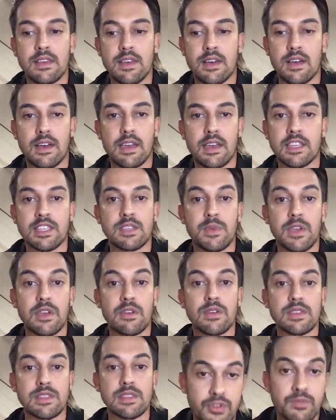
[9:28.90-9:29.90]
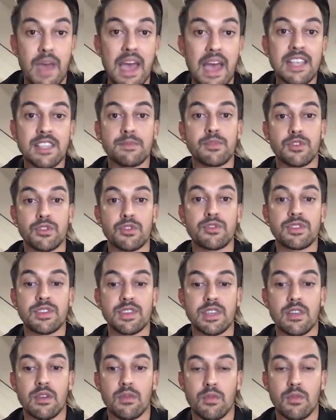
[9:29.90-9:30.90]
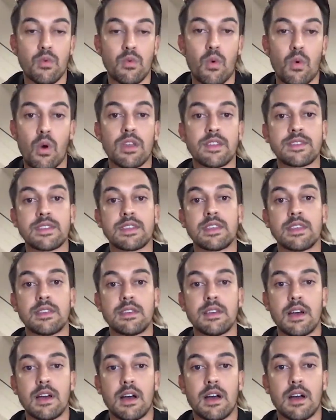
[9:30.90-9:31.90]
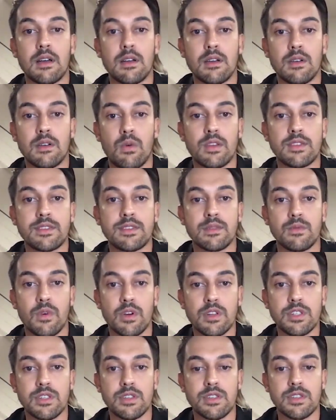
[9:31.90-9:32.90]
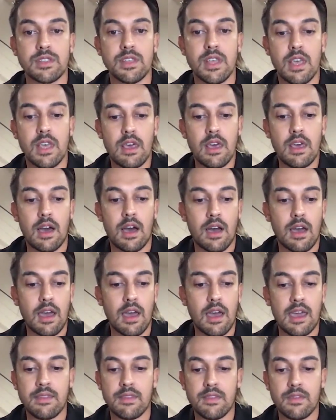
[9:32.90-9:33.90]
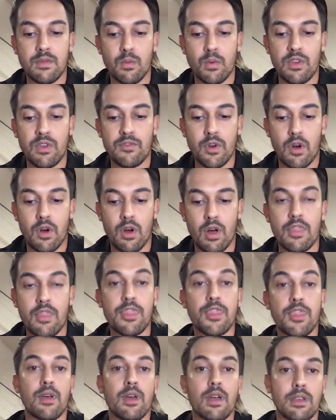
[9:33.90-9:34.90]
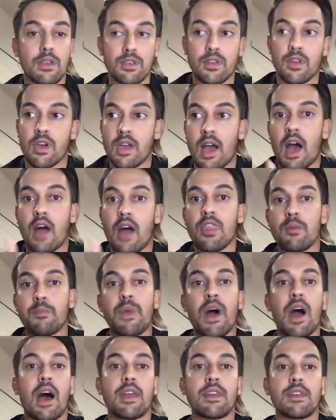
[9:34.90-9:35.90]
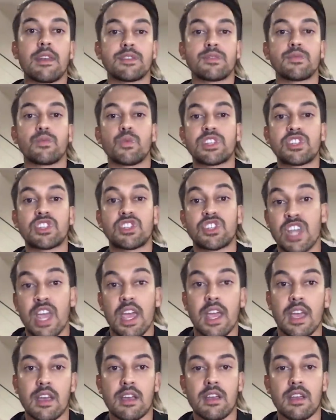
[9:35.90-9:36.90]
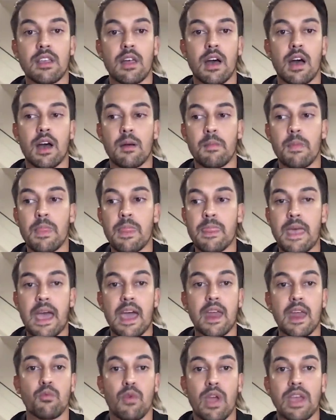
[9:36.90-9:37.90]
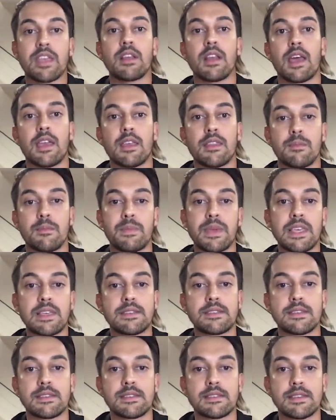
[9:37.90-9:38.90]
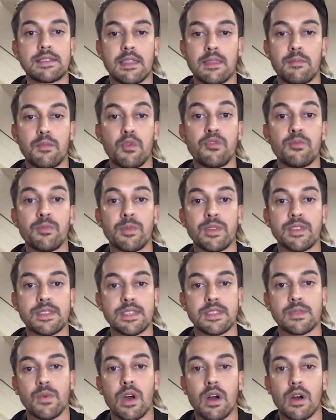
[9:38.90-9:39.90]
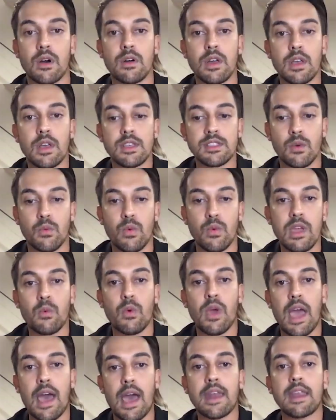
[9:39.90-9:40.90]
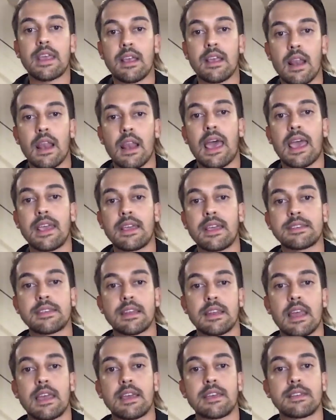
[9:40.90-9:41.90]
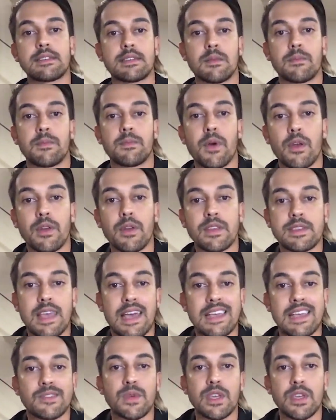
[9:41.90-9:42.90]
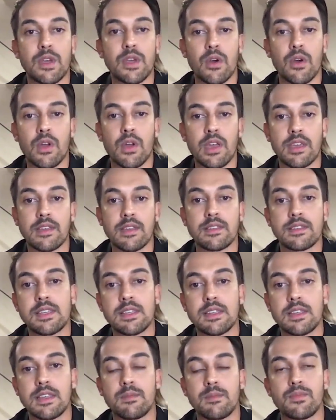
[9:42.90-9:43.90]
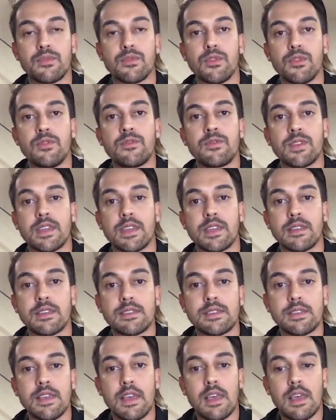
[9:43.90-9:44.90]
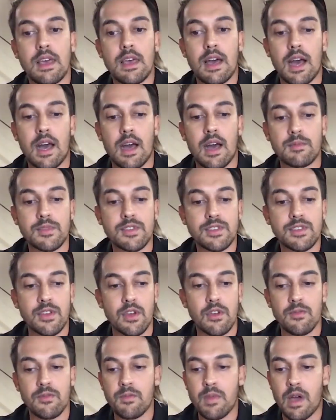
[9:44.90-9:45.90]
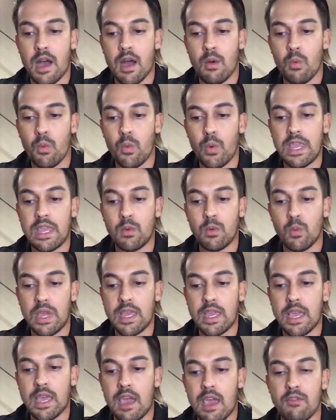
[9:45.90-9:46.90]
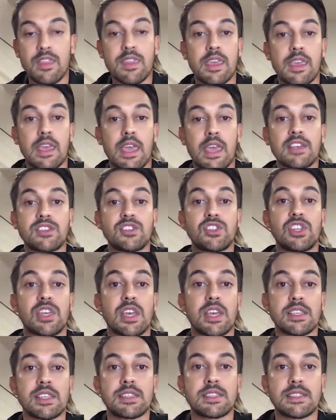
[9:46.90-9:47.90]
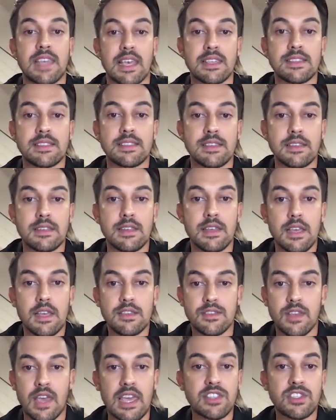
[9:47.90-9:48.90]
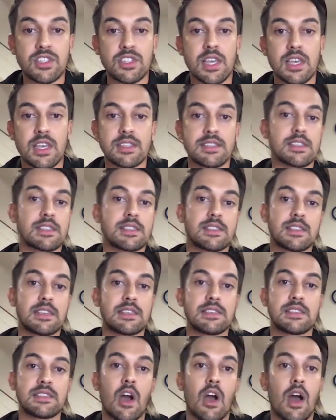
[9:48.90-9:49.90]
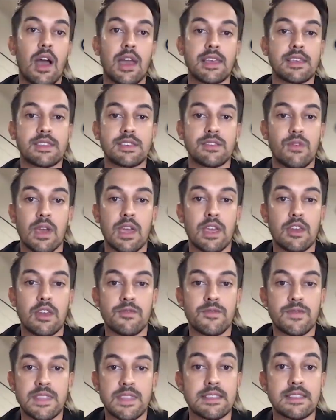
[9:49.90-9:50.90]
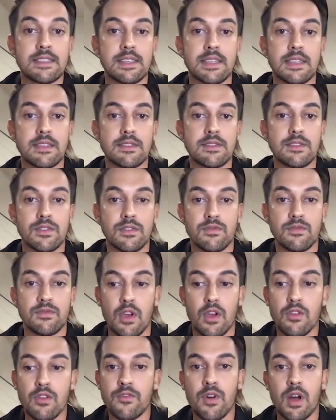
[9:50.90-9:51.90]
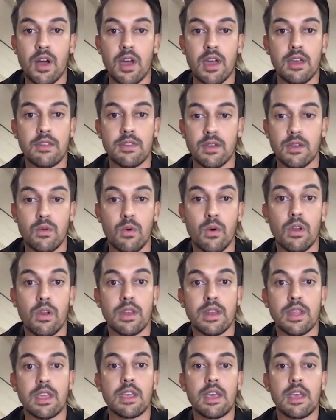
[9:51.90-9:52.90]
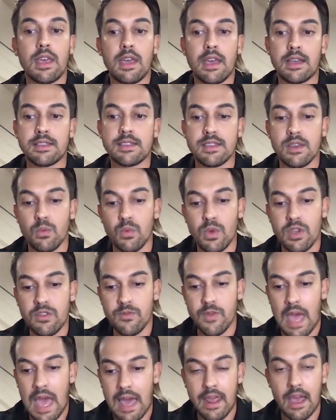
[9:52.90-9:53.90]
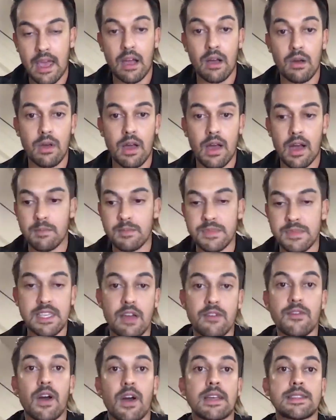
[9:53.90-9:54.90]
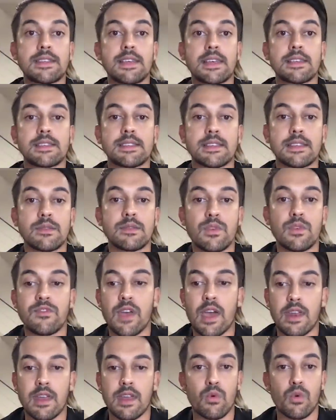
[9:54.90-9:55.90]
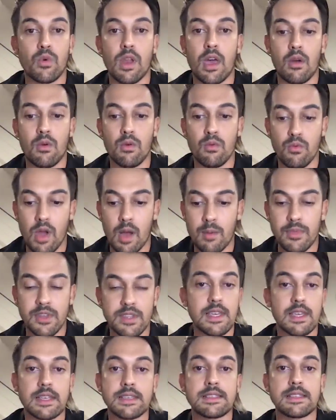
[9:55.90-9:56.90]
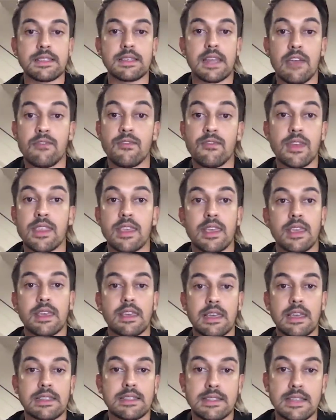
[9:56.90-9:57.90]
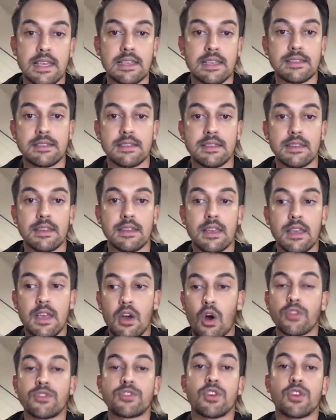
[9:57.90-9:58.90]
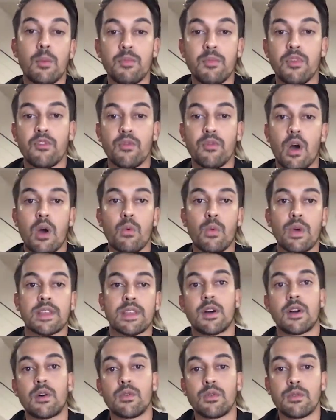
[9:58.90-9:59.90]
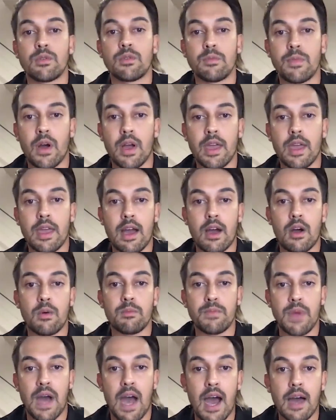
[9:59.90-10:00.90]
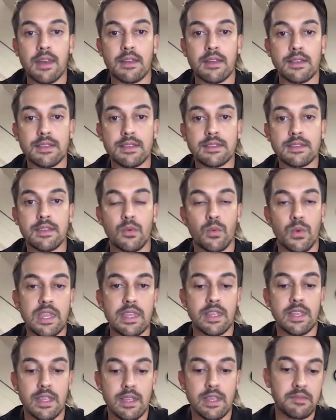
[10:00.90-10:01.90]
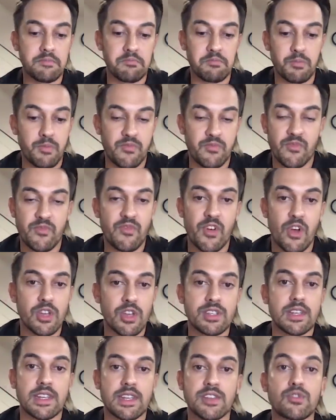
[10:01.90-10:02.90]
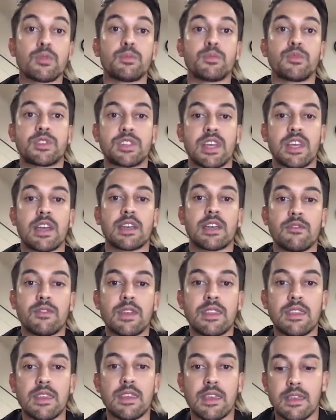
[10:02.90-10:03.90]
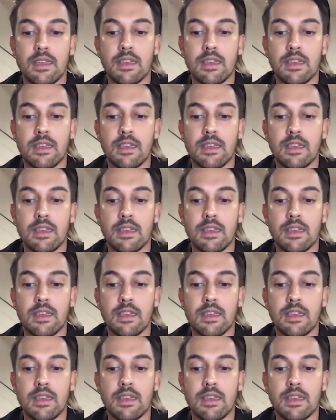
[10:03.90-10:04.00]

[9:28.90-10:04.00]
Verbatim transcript: uh, experience mass producing quality uh, quality watches, uh, and we've got you know other partners which check um, and regulate the pieces and the movements as well. So we're, we're adding layers and layers and components as we go and continue to improve things. Um, so uh, we, we get everything S G S tested So S G S is, is the highest grade of testing to verify the quality. And so we've had our um, sapphire tested, we've had all our rubber tested, everything gets tested on top of what we're told by our partners. So we virtually triple check everything